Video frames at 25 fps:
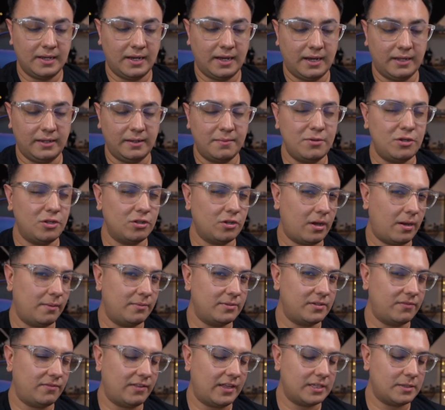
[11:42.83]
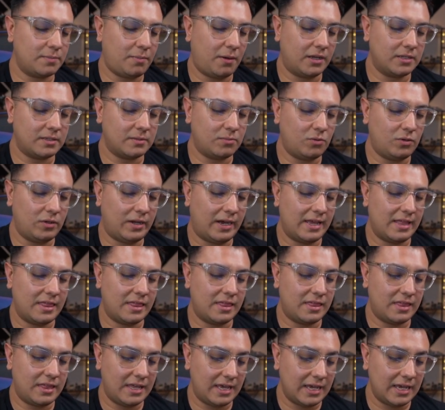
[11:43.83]
Let me know in the comments if that's possible. I
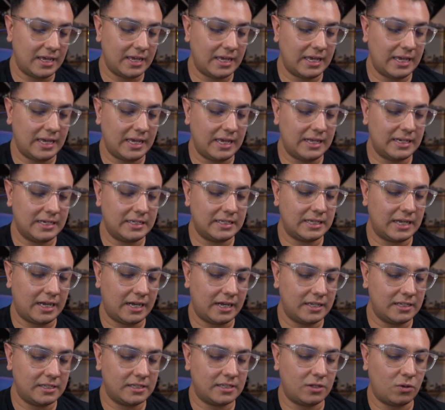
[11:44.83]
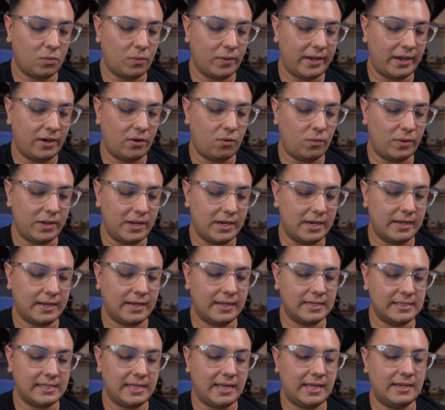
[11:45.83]
think it does the way I read it,
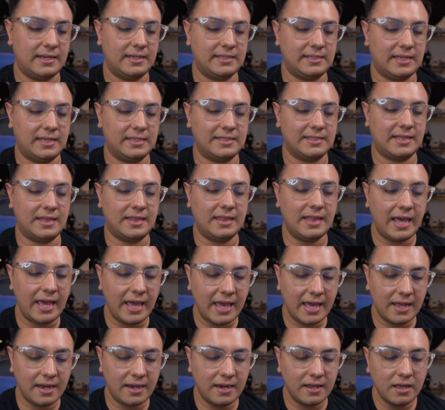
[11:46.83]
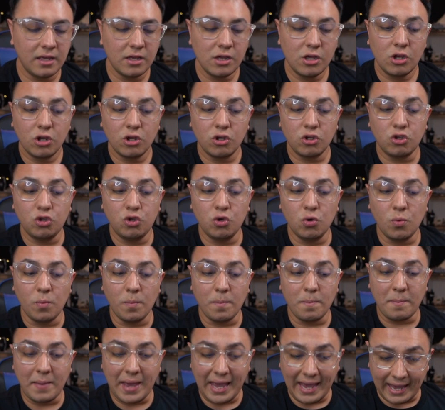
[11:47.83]
because then it says, then you
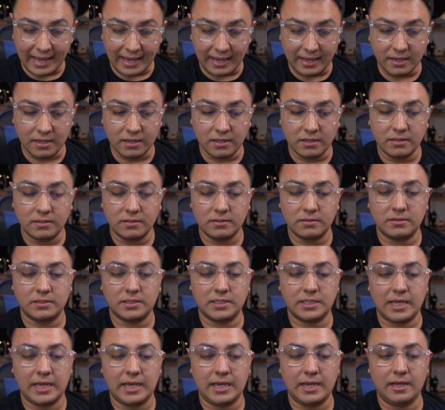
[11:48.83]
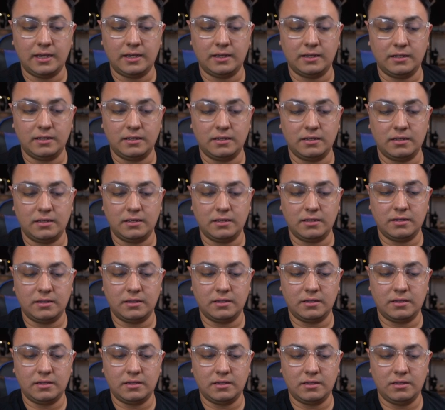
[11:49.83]
may, saying
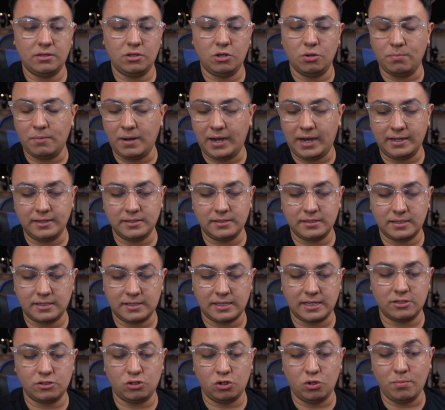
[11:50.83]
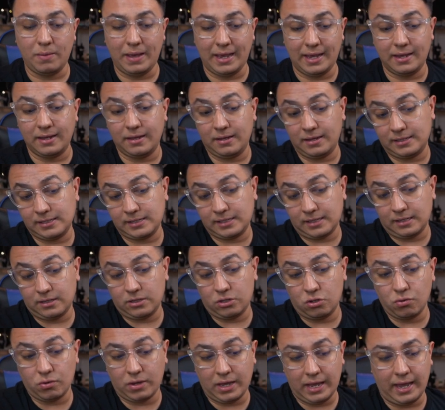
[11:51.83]
you must. It says you may, as
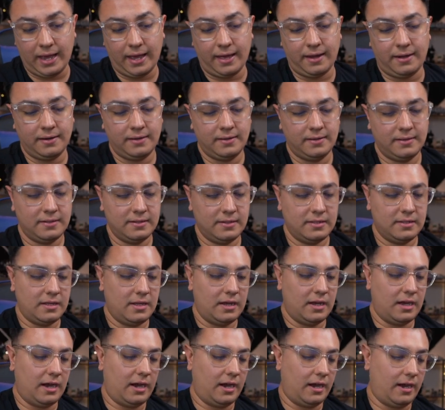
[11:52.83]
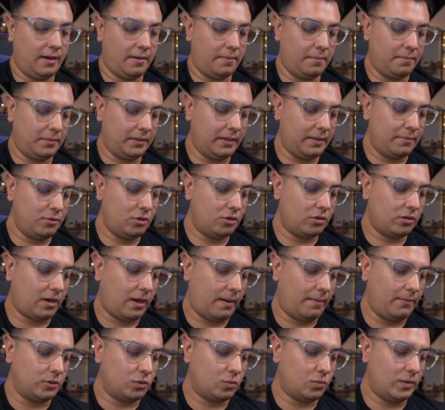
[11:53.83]
in you can. But let me know in the
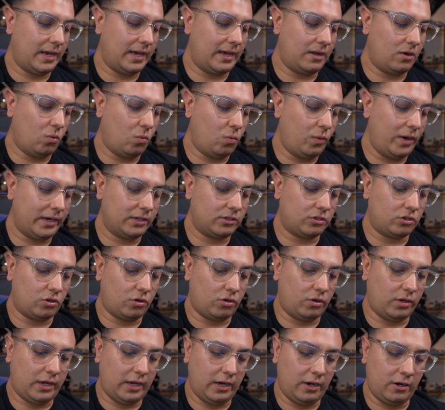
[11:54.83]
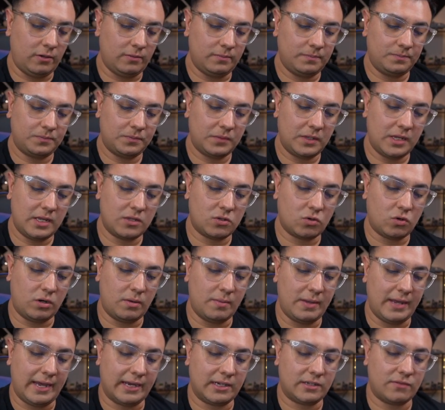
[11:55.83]
comments. We get Richter here, is going
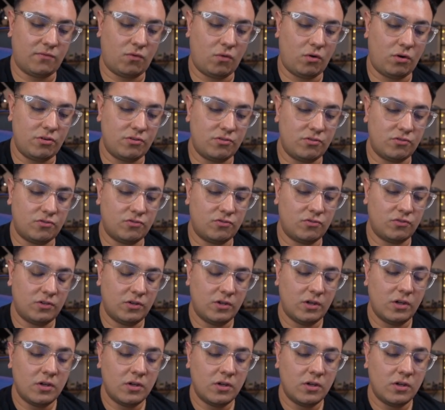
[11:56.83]
to be X-Force.